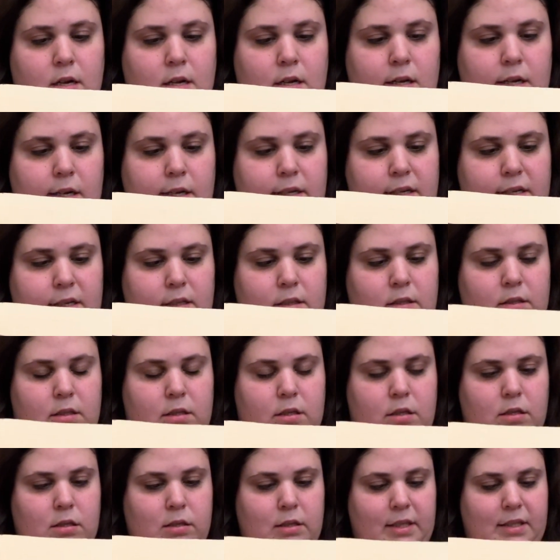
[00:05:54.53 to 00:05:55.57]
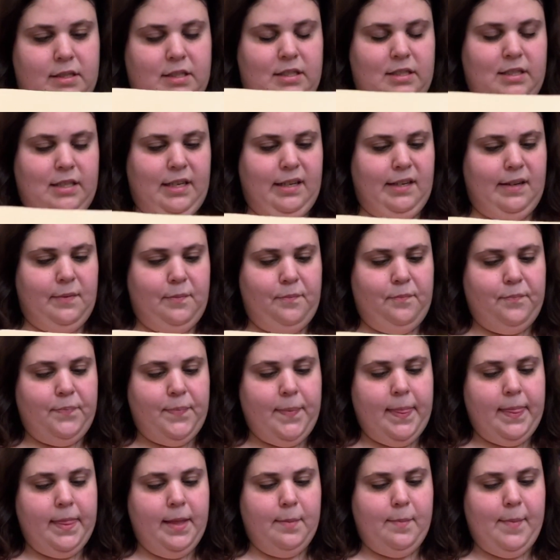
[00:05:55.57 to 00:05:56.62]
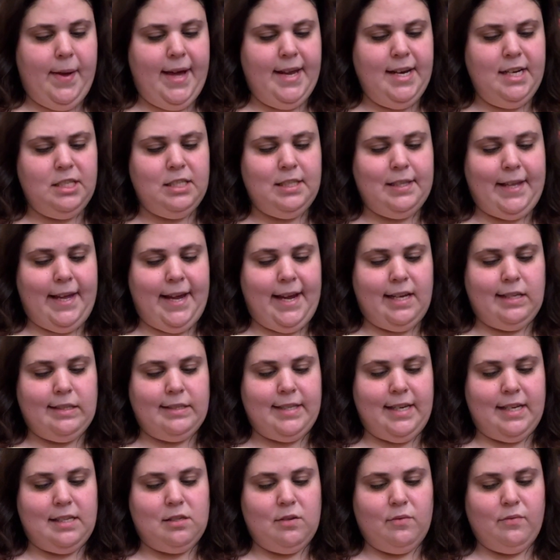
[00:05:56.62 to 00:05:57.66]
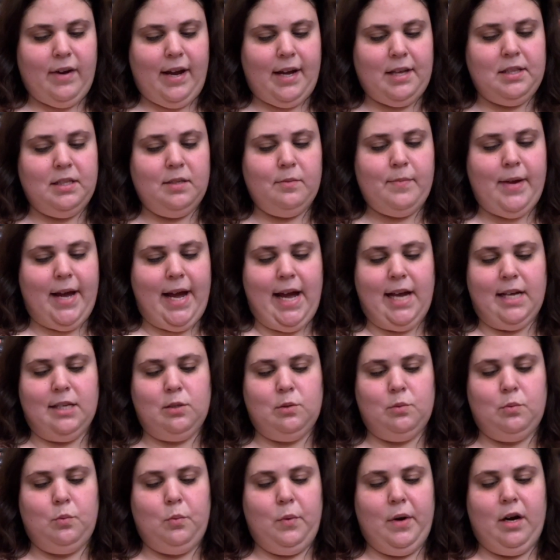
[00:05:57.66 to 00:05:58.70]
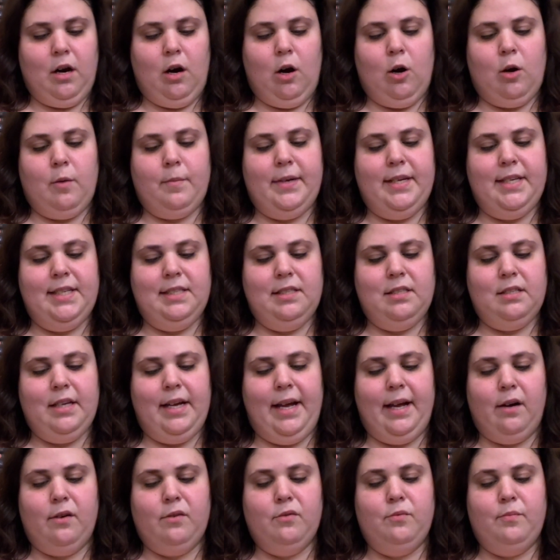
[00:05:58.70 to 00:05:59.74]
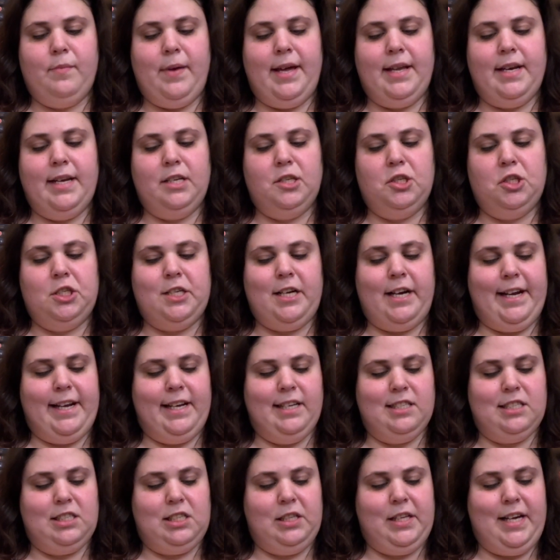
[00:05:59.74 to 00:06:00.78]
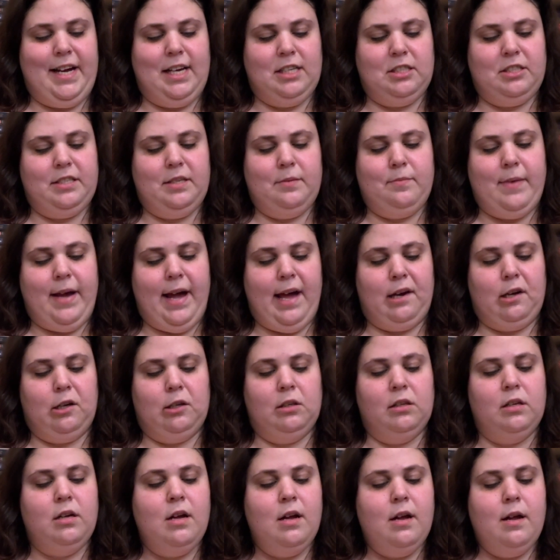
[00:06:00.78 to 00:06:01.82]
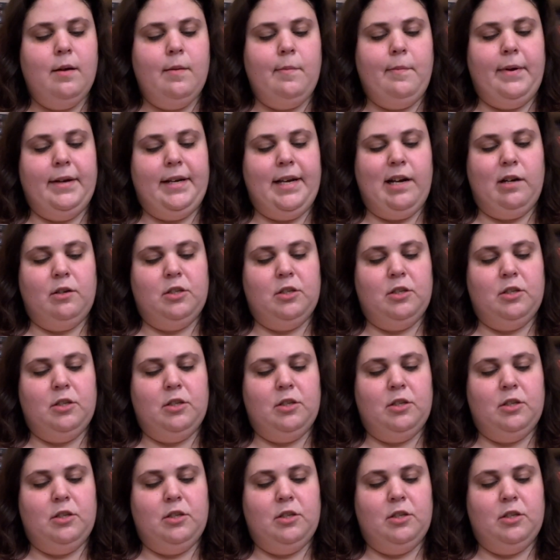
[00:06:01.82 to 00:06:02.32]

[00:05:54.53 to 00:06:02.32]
let's see. The Banished Lands has a violent past where armies of men and giants clashed in battle, but now